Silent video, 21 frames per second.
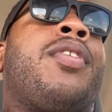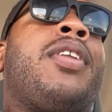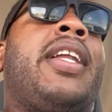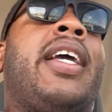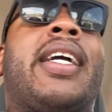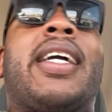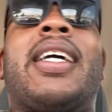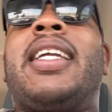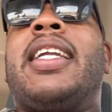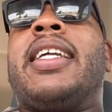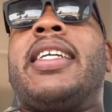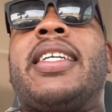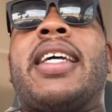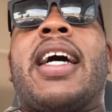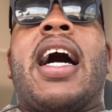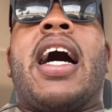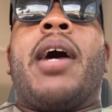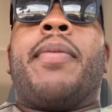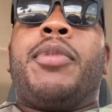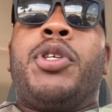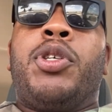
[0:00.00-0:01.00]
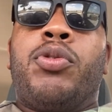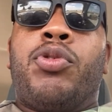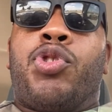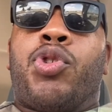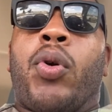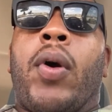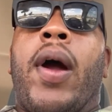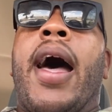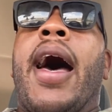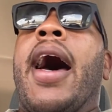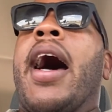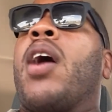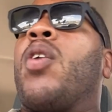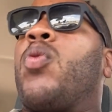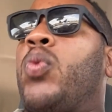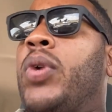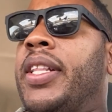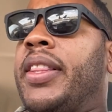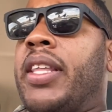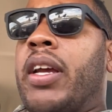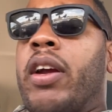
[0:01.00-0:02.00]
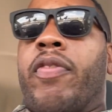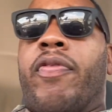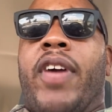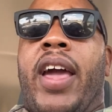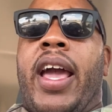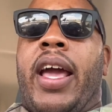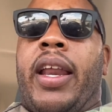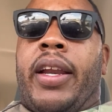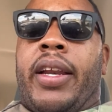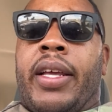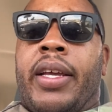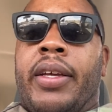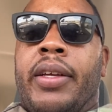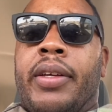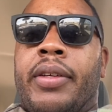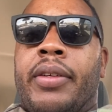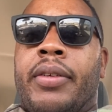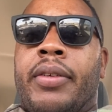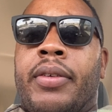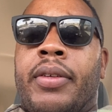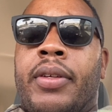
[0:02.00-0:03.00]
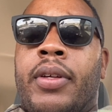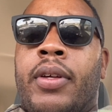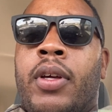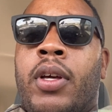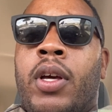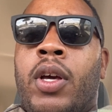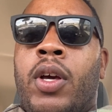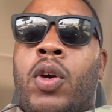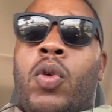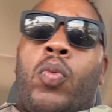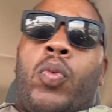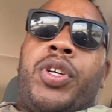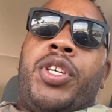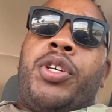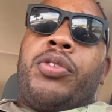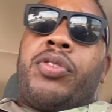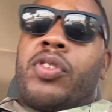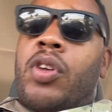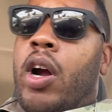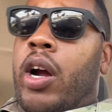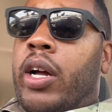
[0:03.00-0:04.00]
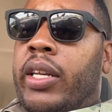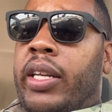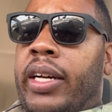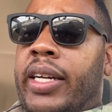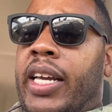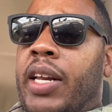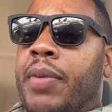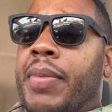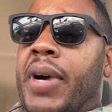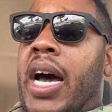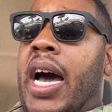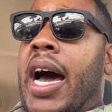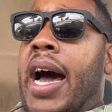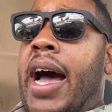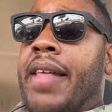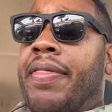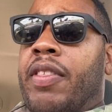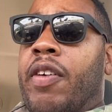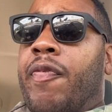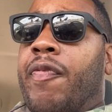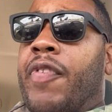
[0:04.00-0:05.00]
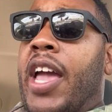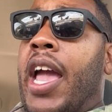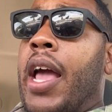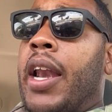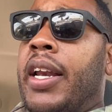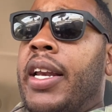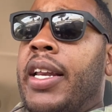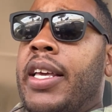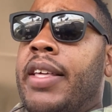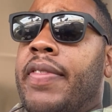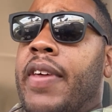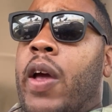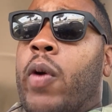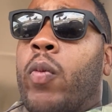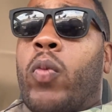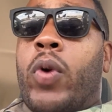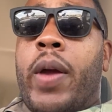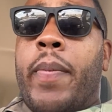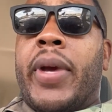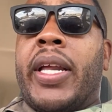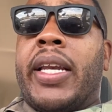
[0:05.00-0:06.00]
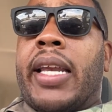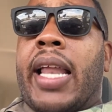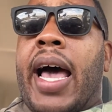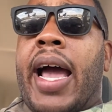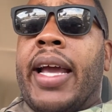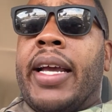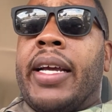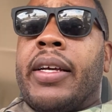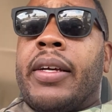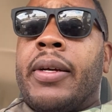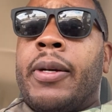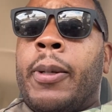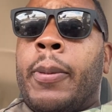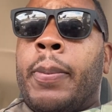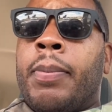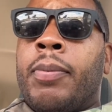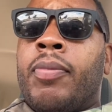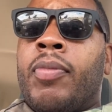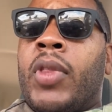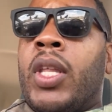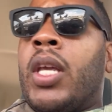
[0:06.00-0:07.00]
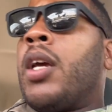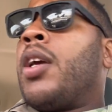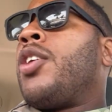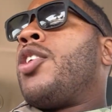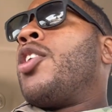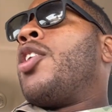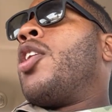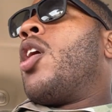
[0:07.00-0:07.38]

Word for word: nickel and dime you dry with their vanity. When you start looking behind the vanity that women like, you